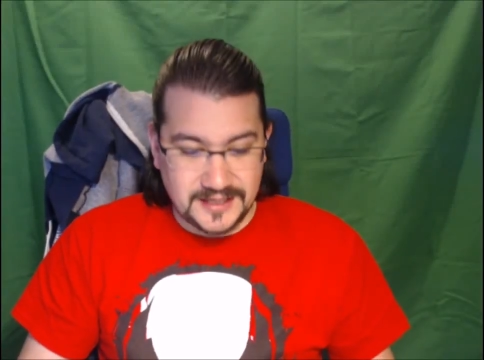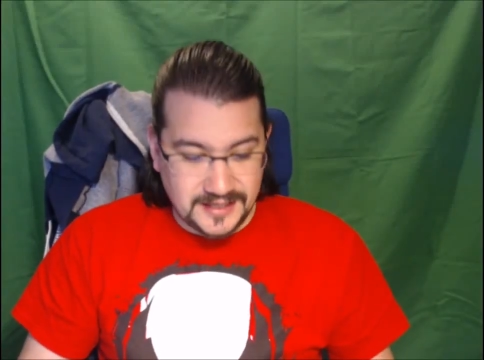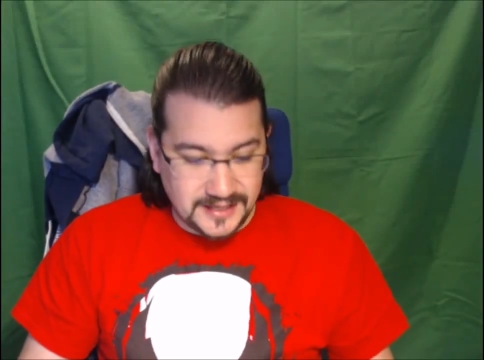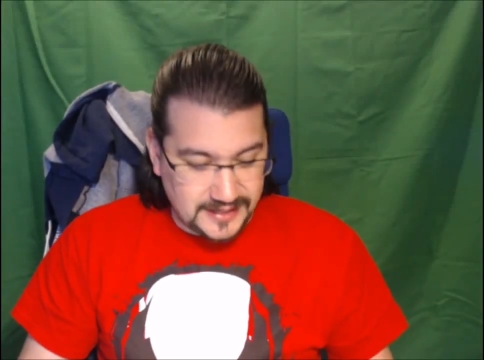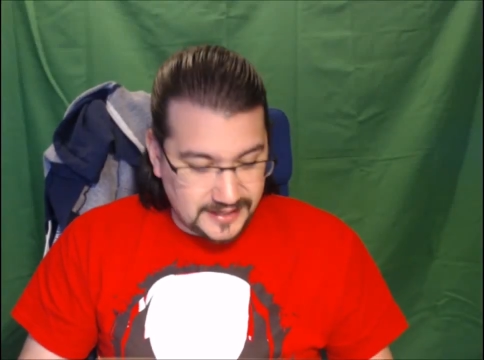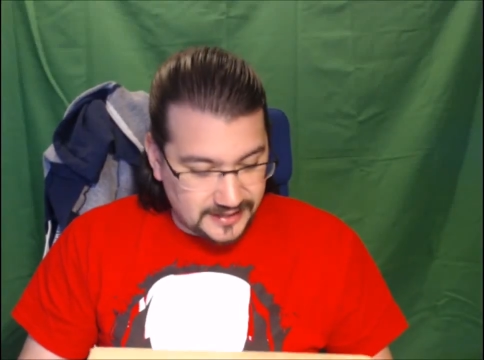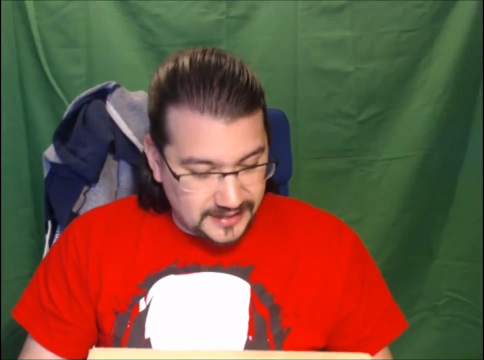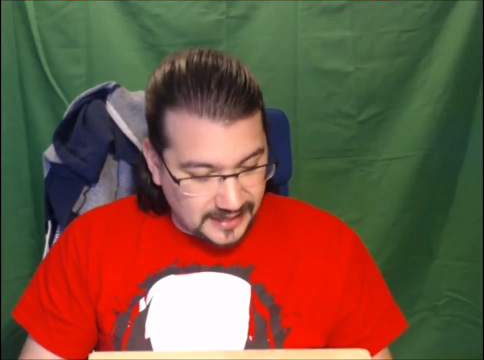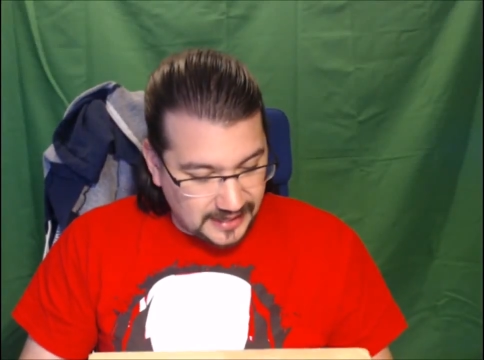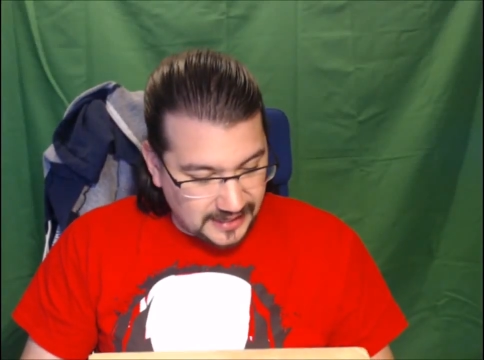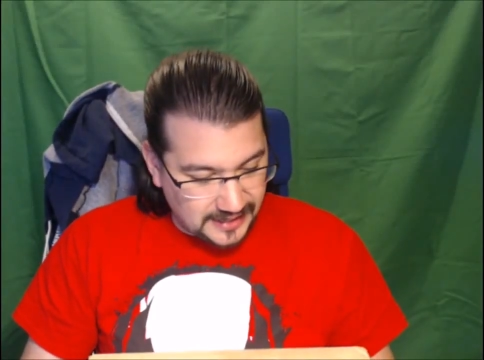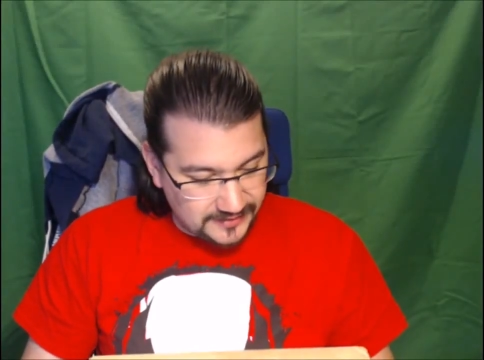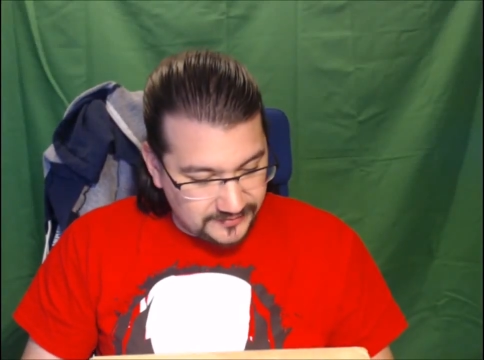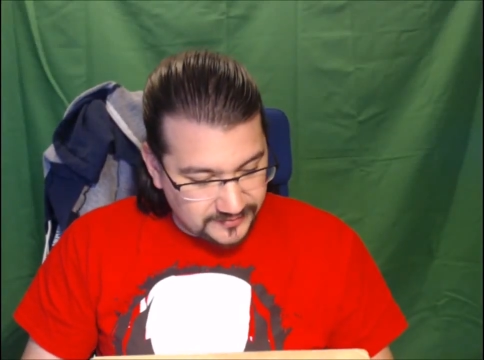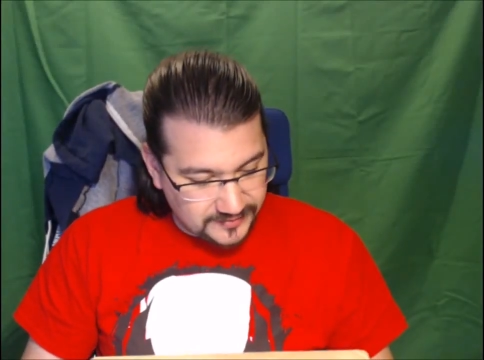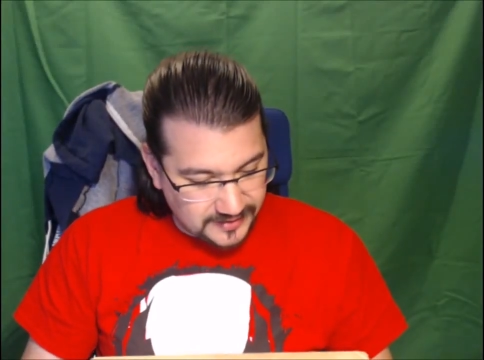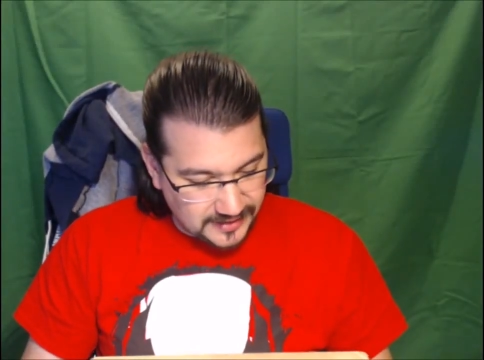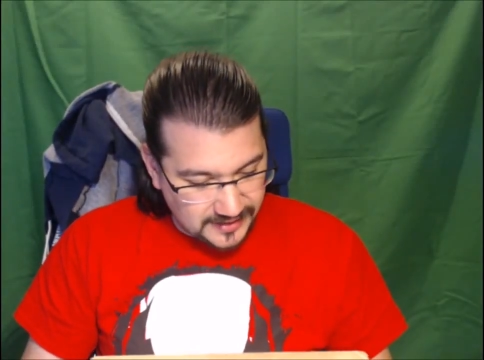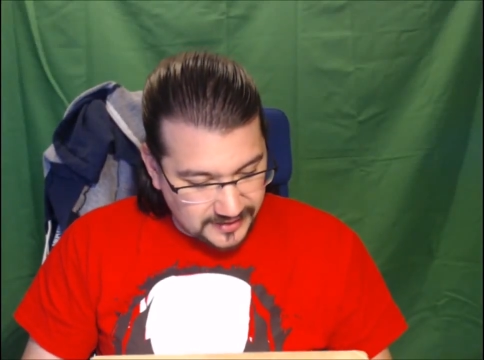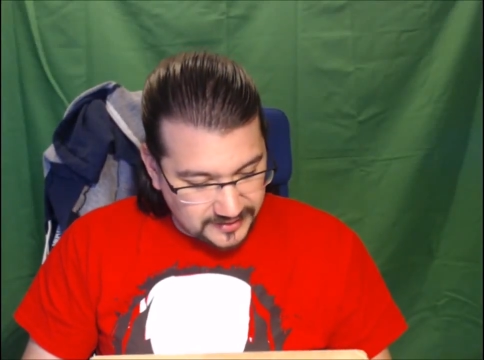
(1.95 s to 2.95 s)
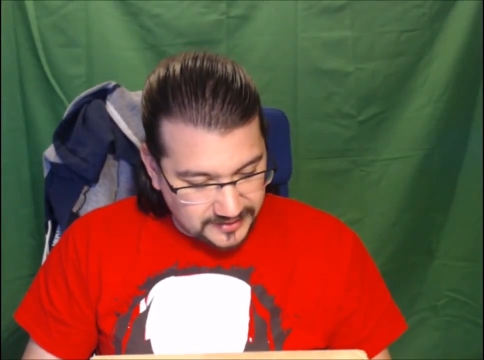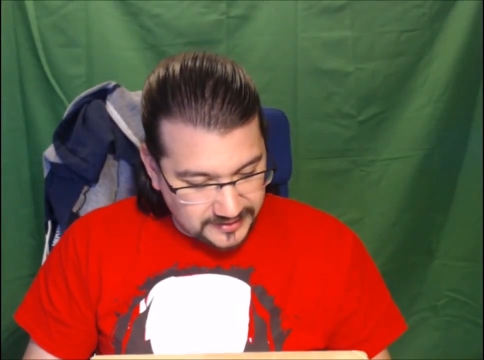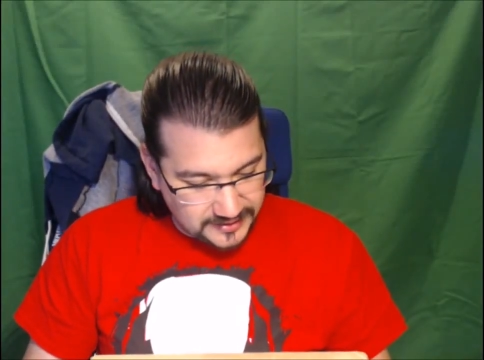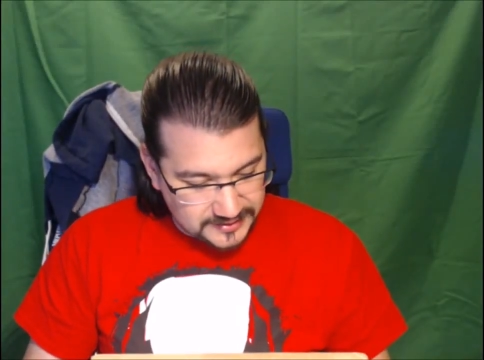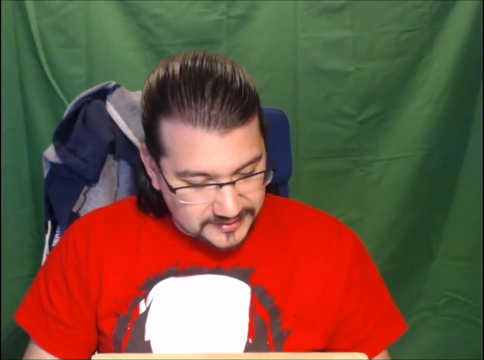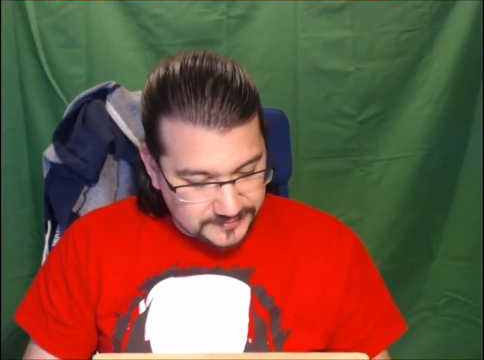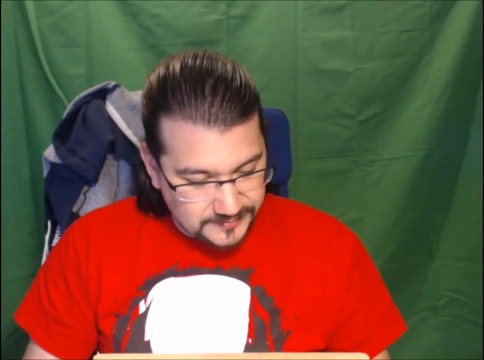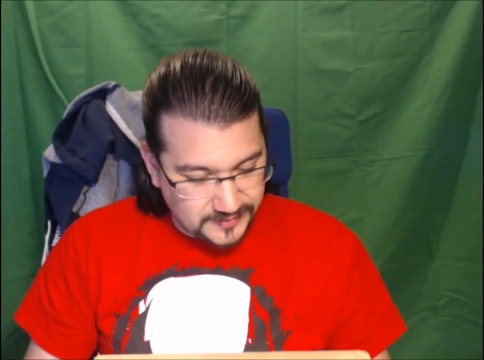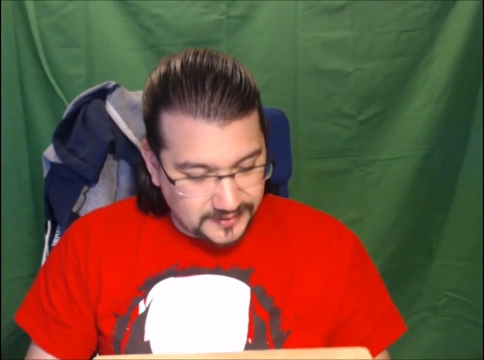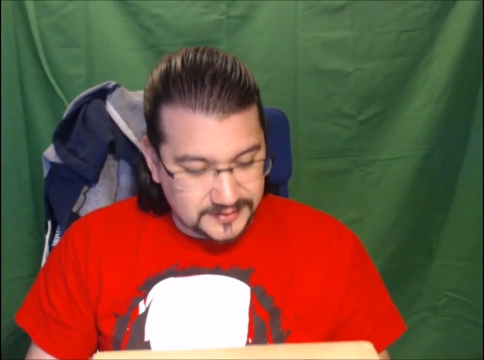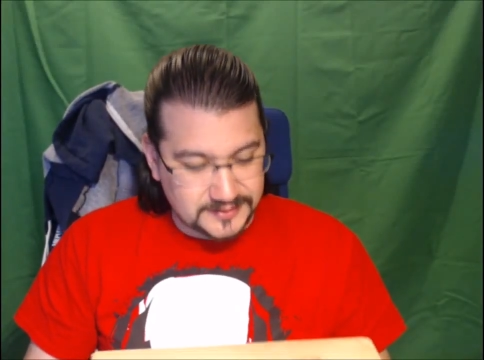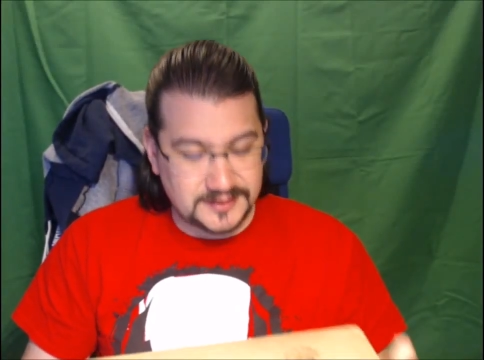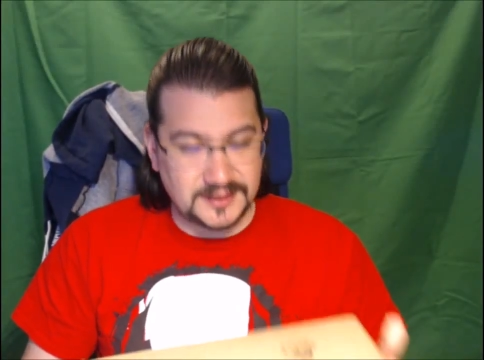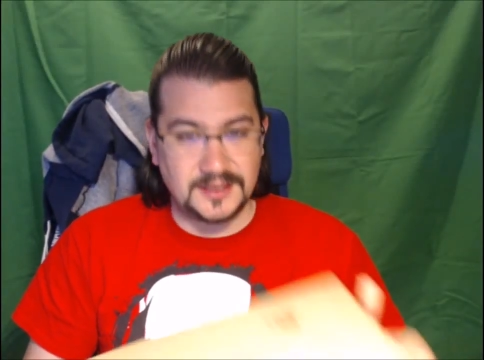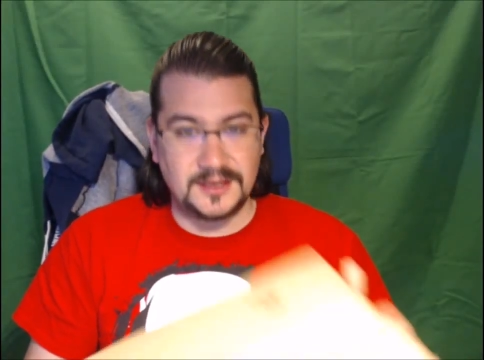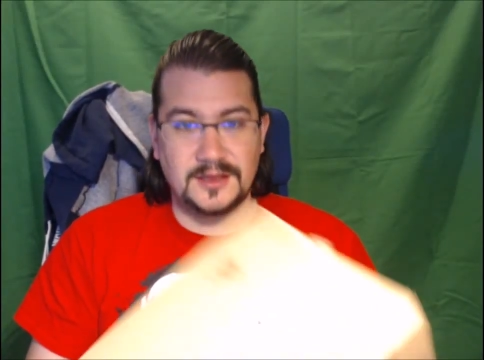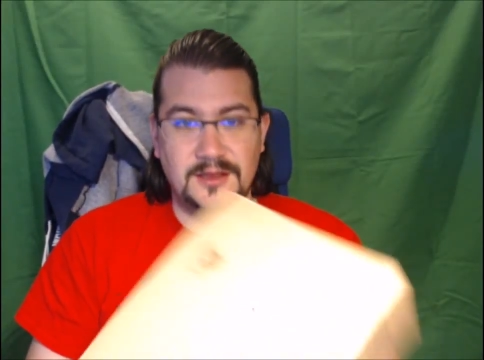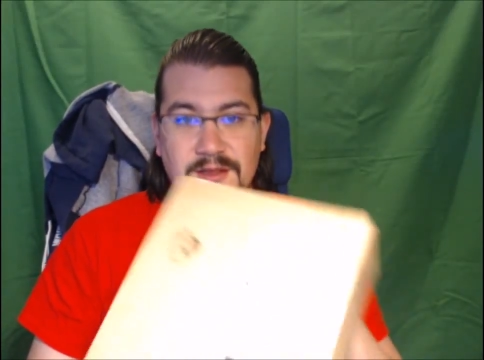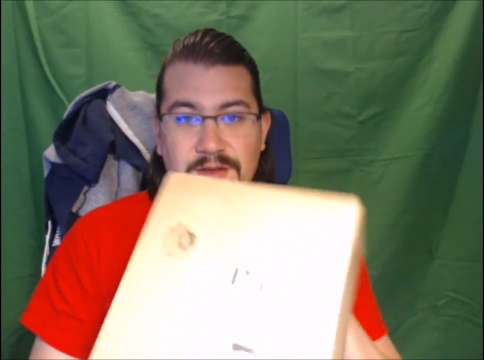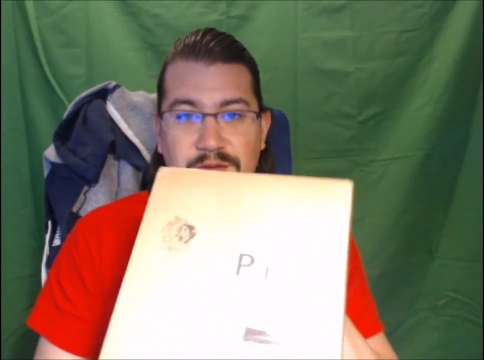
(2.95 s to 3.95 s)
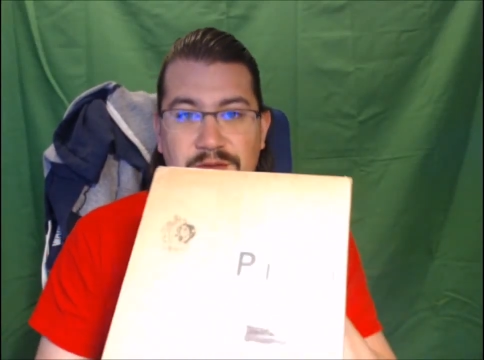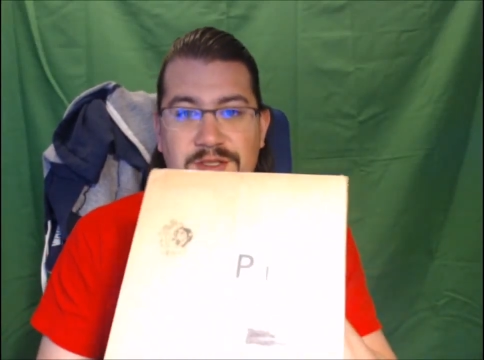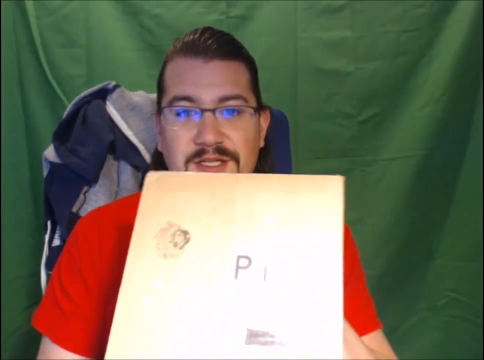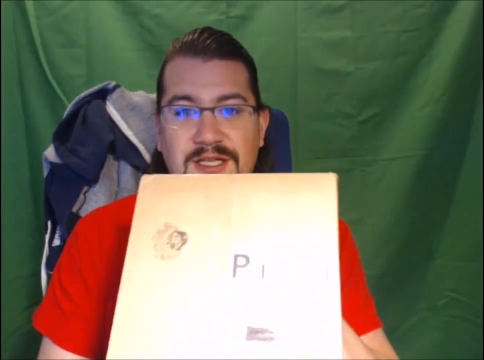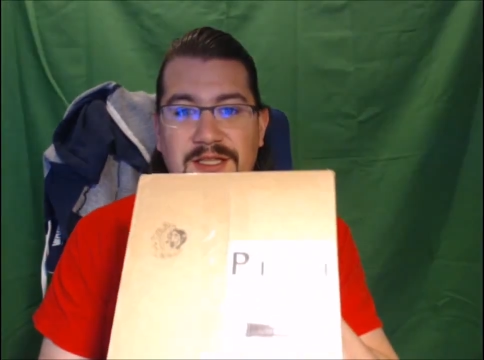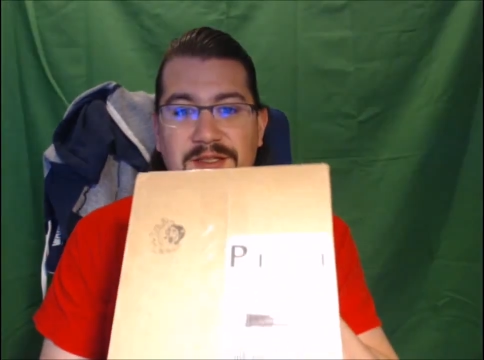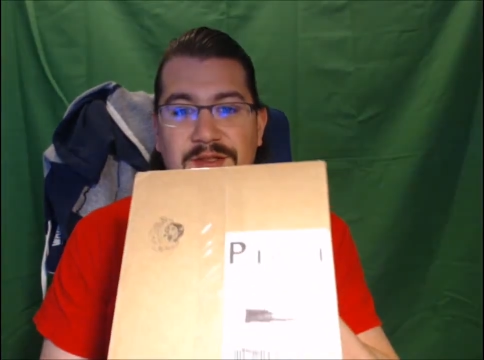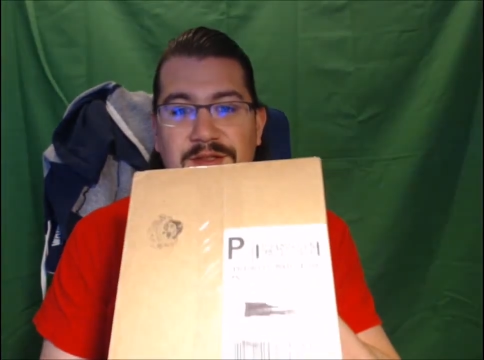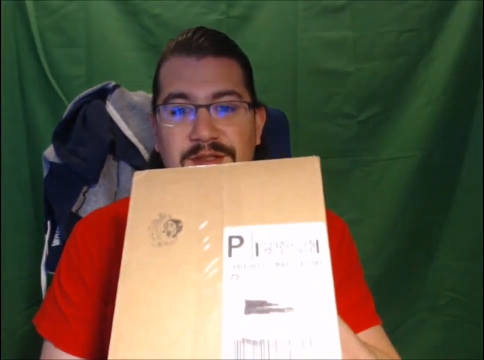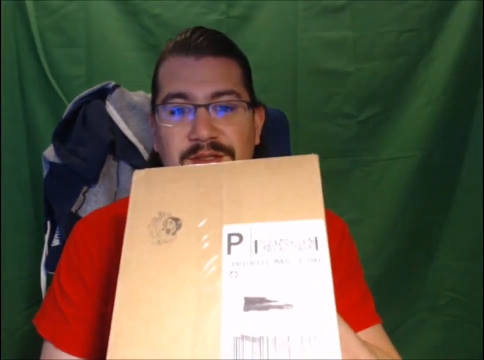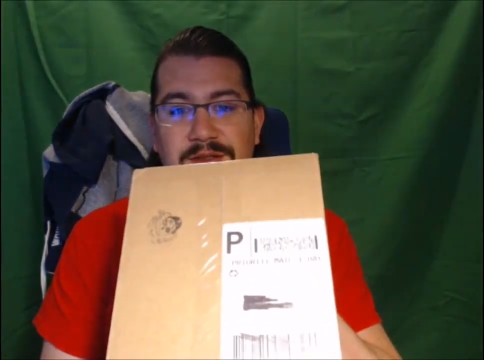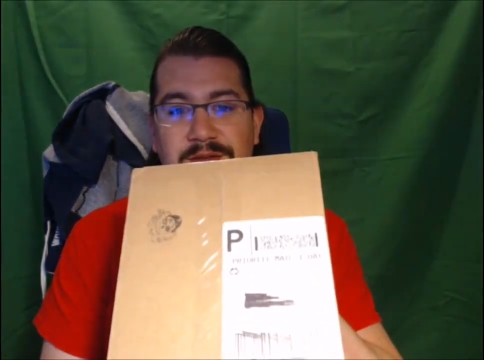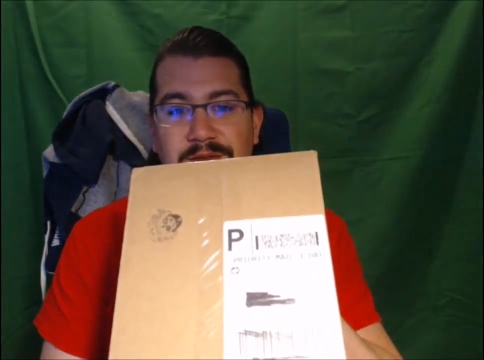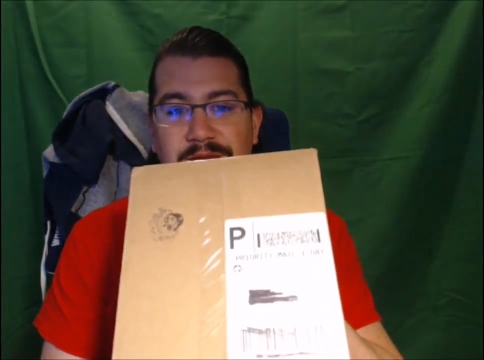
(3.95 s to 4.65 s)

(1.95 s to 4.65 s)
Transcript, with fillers: and I've got this month's Lucha Loot.